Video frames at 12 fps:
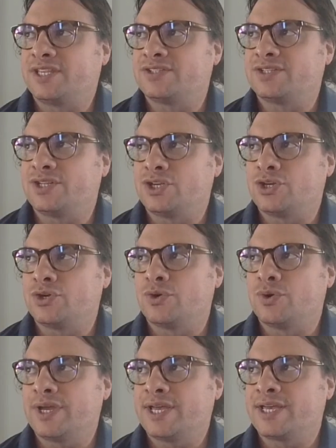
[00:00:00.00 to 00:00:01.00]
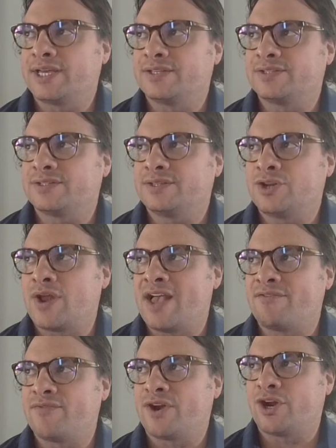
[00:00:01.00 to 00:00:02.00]
things to do is
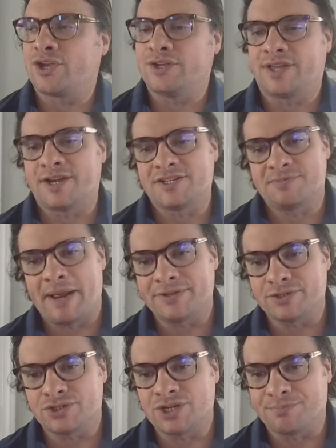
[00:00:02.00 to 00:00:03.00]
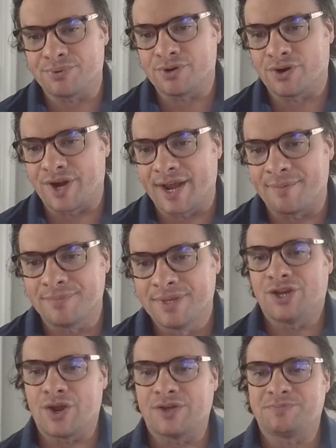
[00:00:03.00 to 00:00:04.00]
have a very good kind of sponsorship program.
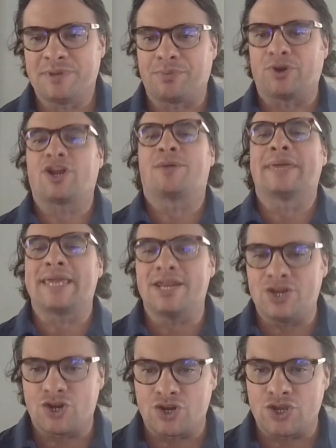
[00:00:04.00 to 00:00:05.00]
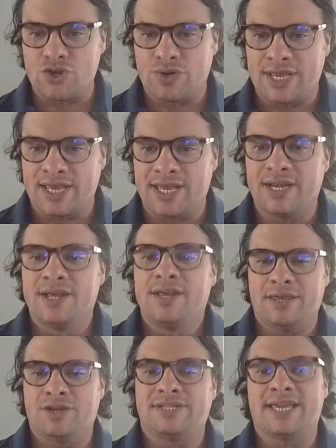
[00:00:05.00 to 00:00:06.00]
As people are coming into your unit,
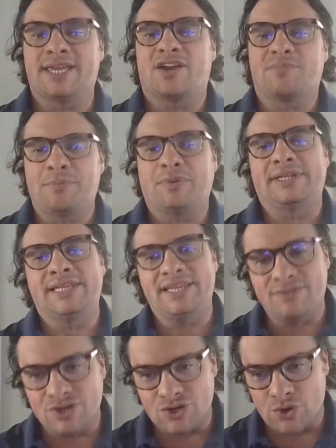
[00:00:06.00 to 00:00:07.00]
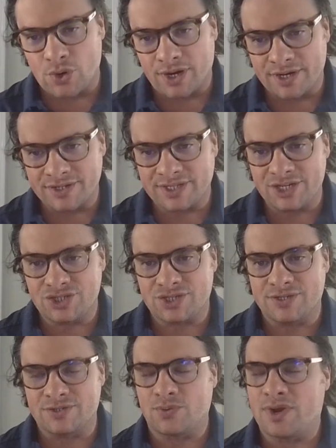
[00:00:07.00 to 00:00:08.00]
taking care of people leaving your organization
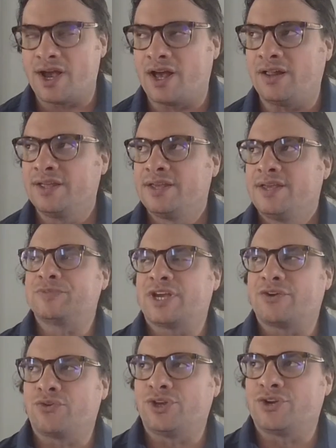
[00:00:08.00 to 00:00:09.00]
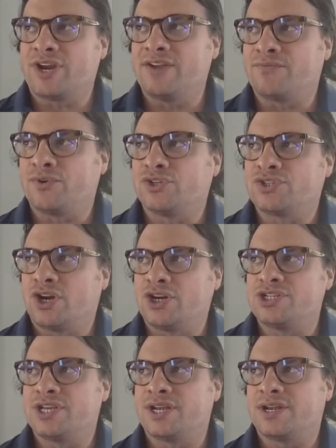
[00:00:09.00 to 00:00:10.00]
as well. So I had a really great first
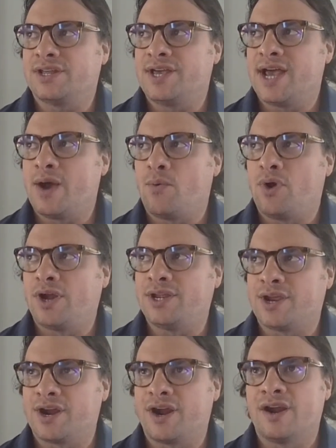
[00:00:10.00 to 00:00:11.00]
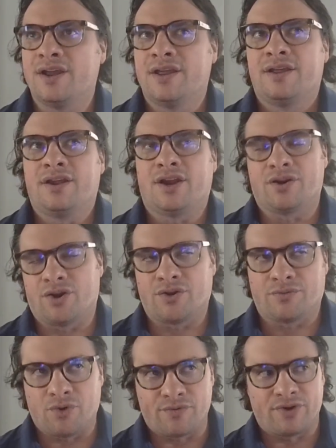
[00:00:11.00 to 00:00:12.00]
sergeant 1 year or
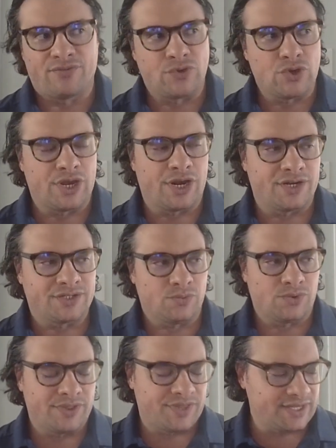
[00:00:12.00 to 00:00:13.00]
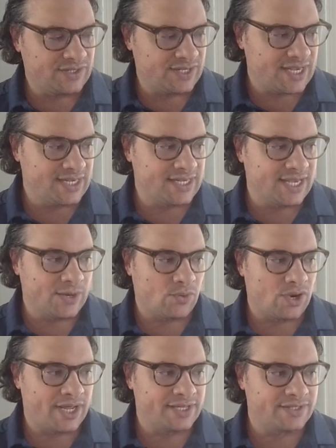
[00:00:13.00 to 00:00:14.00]
over a few years, and one of the things he did
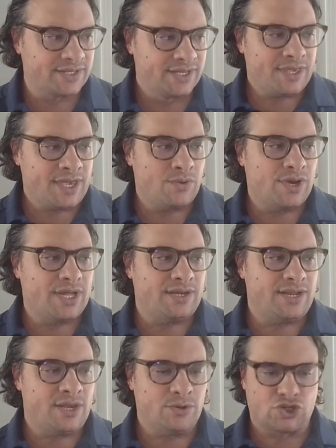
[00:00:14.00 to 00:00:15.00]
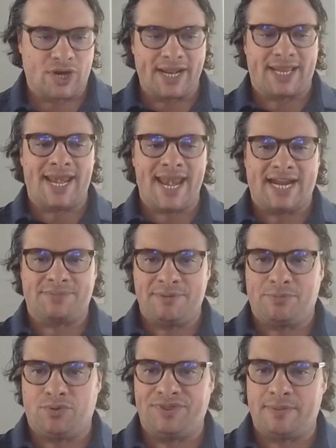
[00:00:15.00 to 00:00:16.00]
was he would try and connect
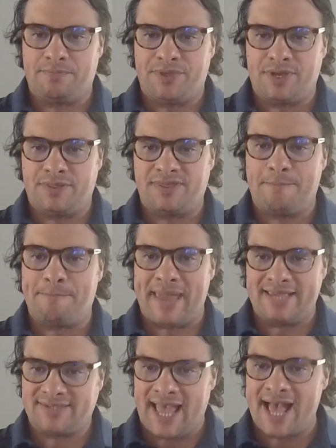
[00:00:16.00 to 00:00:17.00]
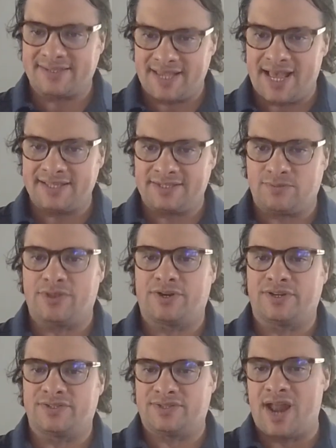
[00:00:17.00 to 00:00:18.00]
people with the base assets, whether
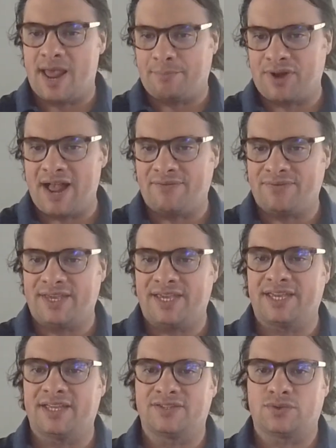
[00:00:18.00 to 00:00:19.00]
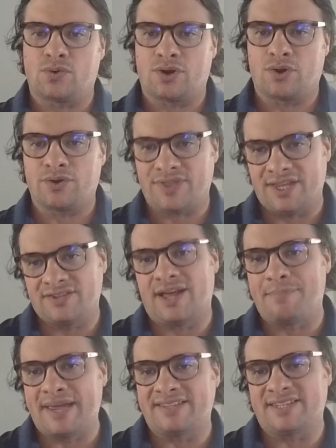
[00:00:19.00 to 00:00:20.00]
it's nonprofits or things
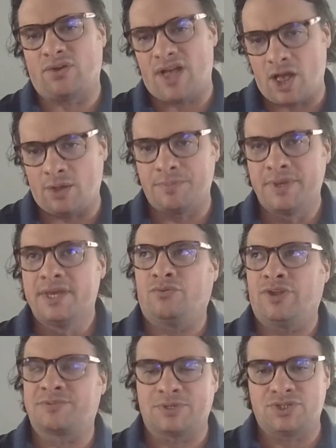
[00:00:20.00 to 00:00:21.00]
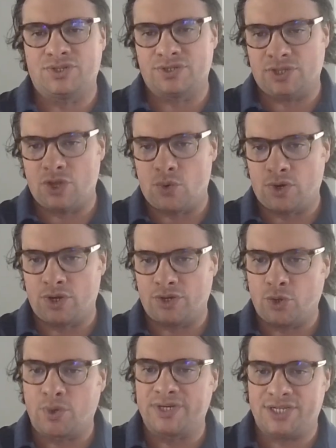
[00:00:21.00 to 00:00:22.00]
on base that'll help, especially those
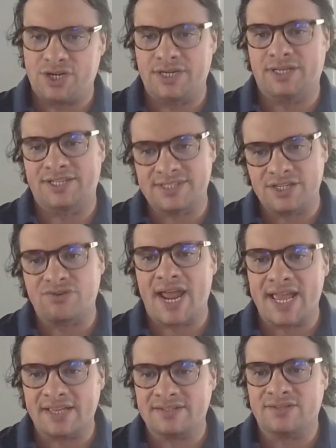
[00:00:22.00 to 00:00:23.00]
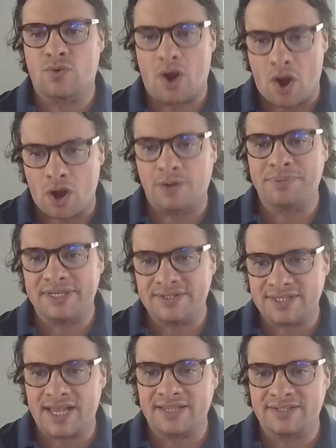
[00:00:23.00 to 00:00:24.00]
lower tiered enlisted ranks who are
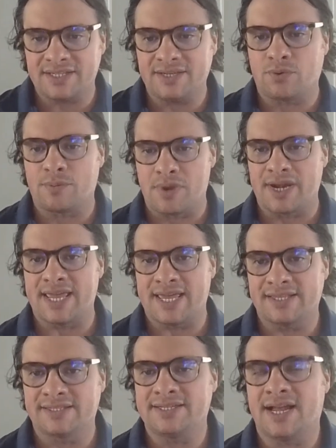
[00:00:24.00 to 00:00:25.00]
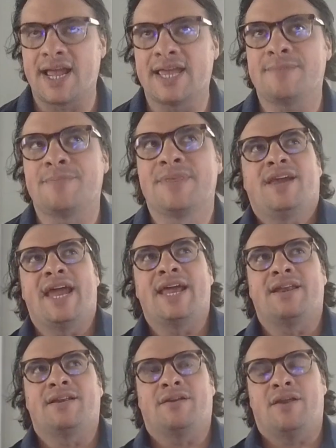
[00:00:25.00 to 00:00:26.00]
PCSing where money is tight.
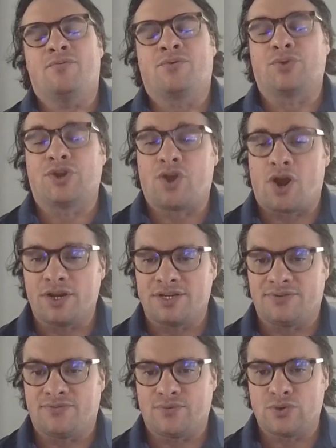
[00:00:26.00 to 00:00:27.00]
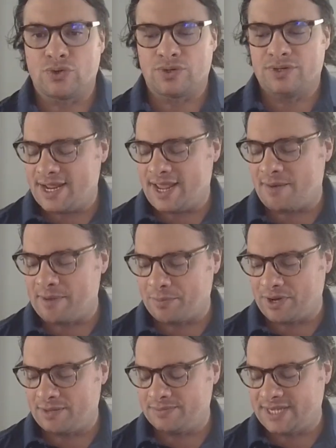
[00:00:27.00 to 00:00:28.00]
And with regard to food, like, I remember
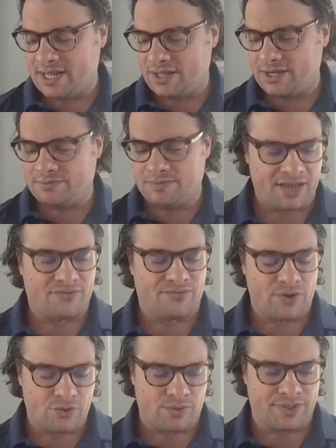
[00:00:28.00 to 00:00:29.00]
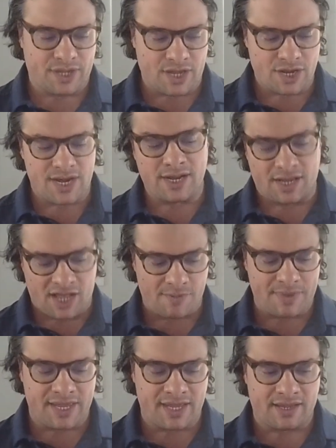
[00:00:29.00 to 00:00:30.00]
him telling me on the phone with an
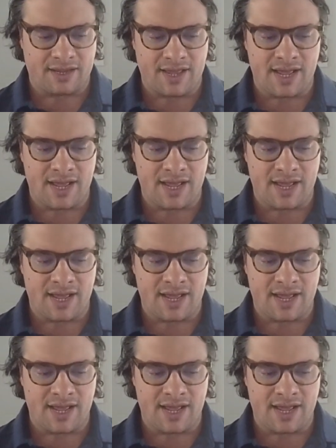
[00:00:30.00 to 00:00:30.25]
incoming